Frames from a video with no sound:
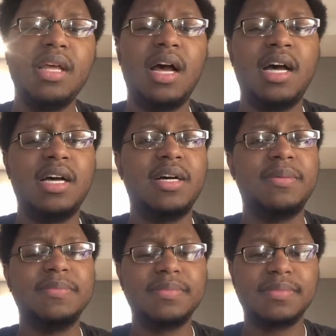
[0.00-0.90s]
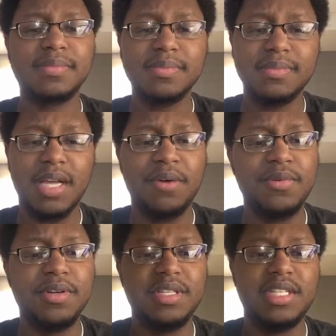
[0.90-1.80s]
I
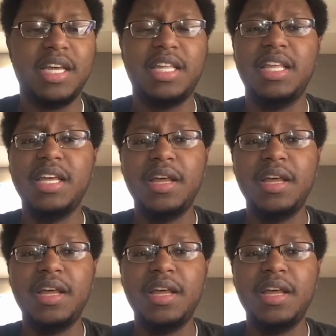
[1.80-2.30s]
will say